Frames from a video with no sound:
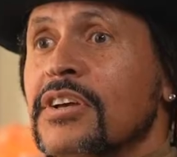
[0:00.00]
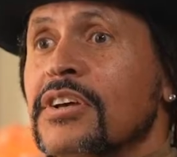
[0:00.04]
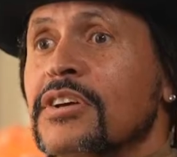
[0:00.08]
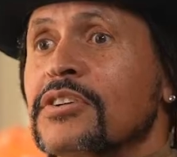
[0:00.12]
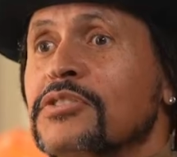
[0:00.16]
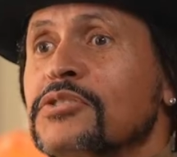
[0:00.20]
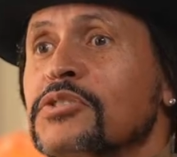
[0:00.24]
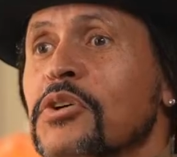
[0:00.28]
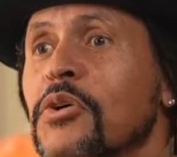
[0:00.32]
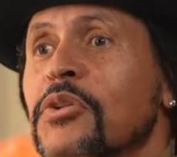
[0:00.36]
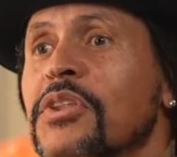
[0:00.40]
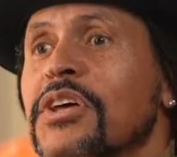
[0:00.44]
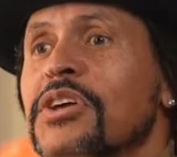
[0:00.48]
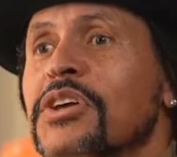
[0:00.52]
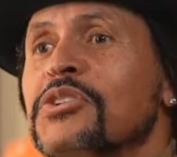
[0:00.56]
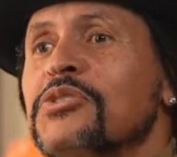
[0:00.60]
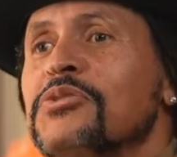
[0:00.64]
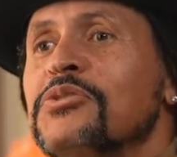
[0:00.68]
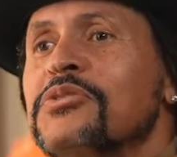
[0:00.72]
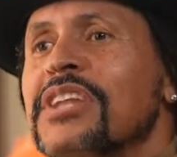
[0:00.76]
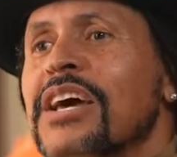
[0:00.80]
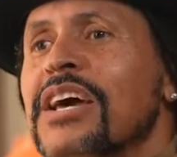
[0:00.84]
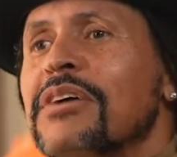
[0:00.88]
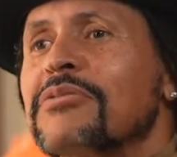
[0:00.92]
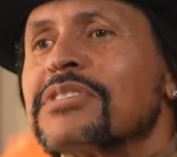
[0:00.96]
so that you
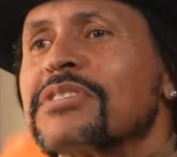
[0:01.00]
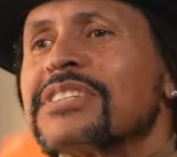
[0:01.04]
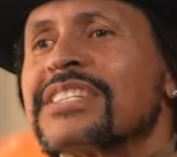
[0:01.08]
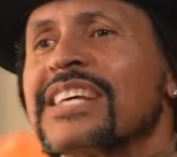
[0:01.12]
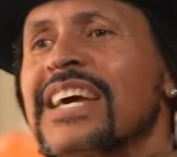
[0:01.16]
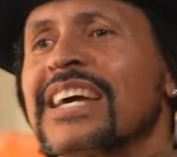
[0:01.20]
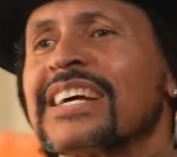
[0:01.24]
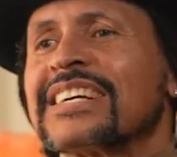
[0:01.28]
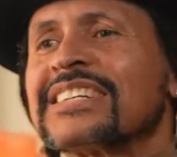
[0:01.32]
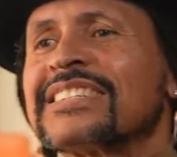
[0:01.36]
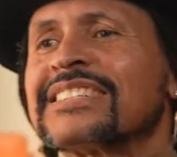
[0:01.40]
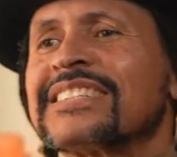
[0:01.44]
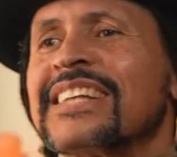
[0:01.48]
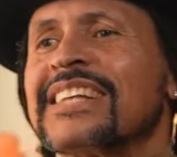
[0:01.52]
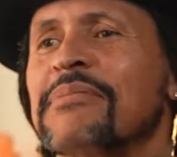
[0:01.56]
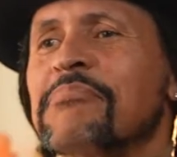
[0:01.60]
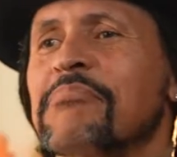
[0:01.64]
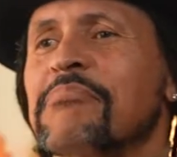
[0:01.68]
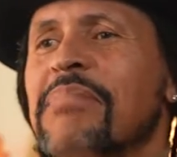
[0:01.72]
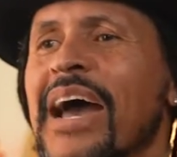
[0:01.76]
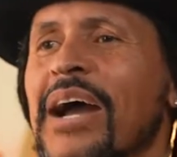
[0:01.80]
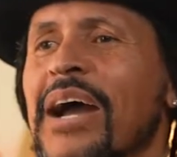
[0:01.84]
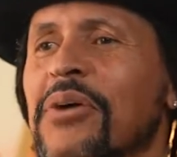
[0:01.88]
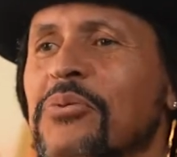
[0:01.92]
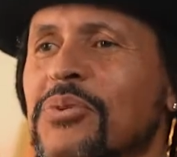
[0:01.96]
never take a step
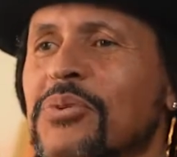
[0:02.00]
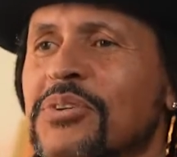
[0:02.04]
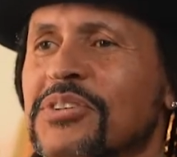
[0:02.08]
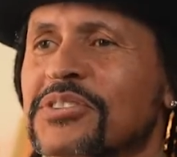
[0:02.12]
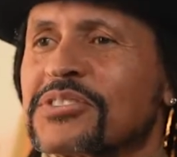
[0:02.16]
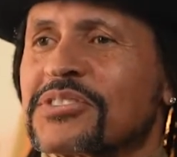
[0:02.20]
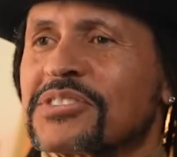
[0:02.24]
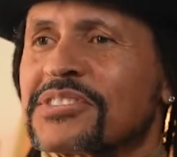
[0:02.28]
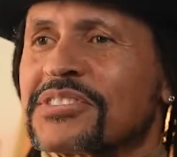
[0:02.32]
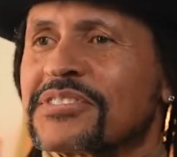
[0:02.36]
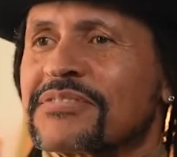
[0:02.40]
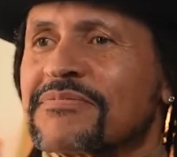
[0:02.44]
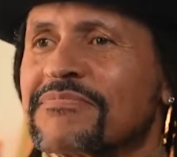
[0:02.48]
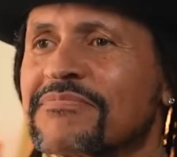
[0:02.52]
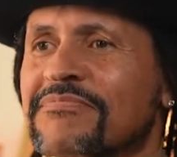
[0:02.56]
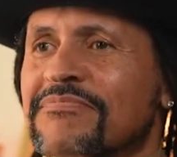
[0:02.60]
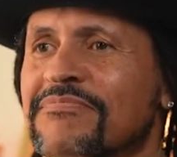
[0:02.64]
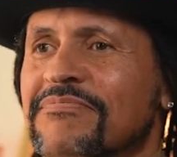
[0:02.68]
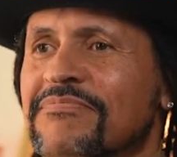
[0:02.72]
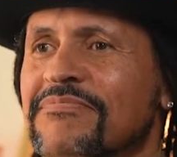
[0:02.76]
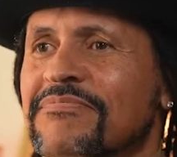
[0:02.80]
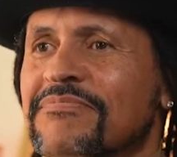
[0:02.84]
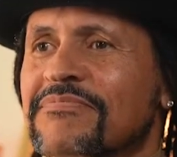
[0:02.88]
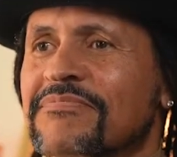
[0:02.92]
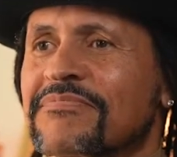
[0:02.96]
backwards,
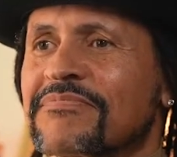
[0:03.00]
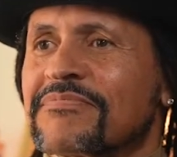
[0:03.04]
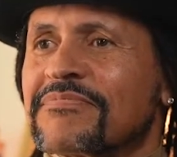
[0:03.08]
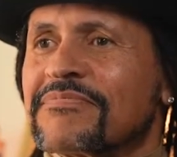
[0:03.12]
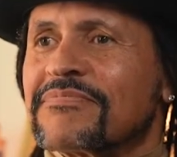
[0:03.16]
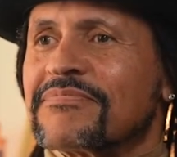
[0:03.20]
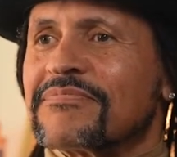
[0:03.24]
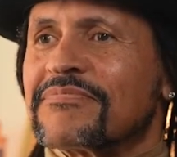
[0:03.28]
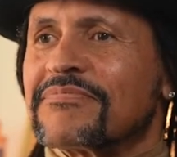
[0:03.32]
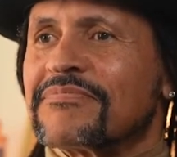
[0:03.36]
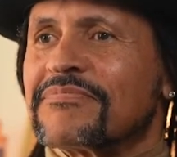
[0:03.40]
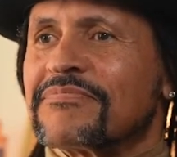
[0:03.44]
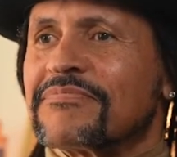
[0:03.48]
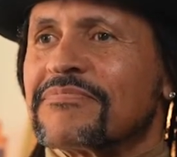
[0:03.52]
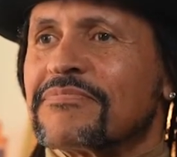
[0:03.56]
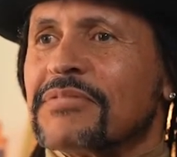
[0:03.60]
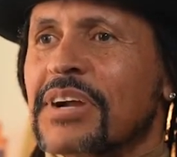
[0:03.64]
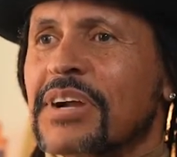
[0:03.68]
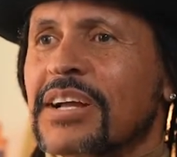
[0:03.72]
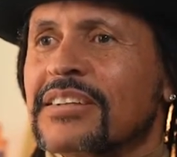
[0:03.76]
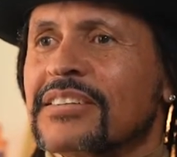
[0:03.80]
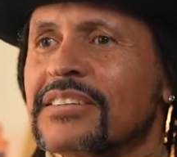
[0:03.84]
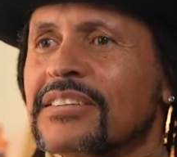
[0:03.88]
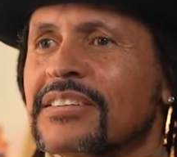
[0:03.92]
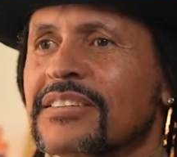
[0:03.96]

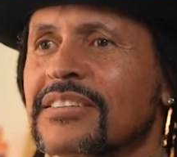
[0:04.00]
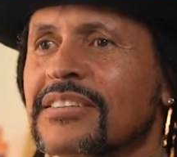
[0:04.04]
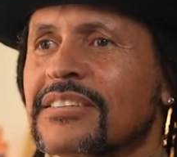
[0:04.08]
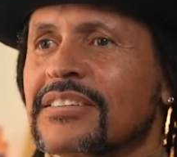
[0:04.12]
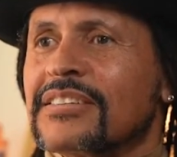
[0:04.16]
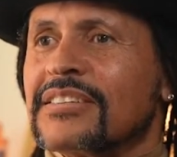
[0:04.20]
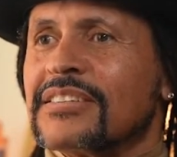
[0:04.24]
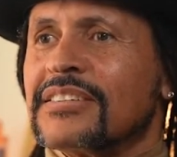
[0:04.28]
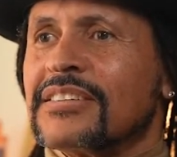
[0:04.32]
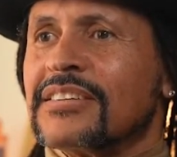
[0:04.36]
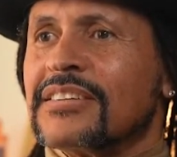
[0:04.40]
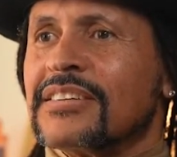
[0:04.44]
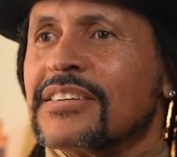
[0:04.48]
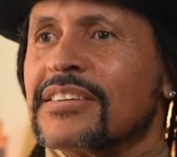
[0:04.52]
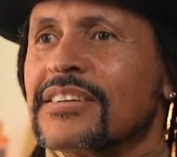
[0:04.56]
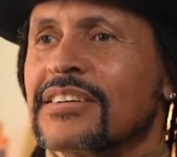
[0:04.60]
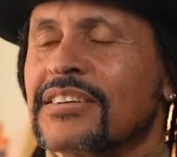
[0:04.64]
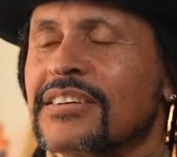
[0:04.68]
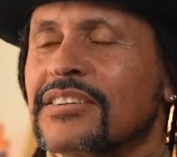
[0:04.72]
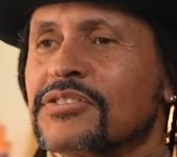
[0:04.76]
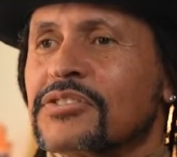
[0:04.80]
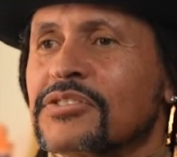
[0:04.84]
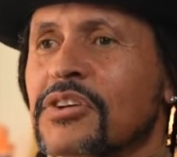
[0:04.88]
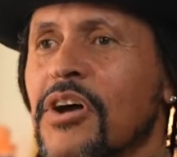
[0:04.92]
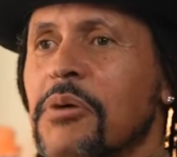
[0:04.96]
right?
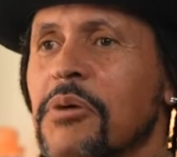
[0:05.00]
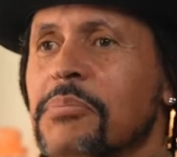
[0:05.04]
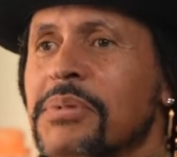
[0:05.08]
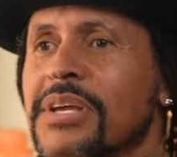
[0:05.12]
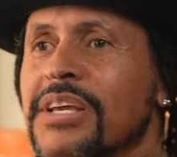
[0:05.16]
So I'm